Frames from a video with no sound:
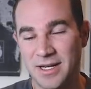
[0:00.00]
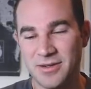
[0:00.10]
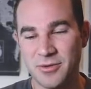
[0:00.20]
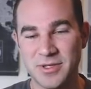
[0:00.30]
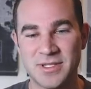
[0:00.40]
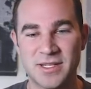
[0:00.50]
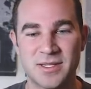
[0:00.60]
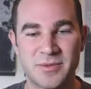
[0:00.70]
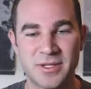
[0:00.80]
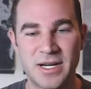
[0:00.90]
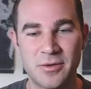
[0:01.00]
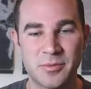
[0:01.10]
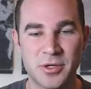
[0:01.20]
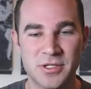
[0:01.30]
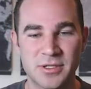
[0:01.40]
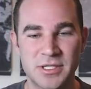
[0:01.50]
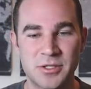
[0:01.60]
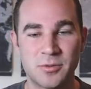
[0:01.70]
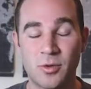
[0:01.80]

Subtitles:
don't know, it's not something that I would personally do.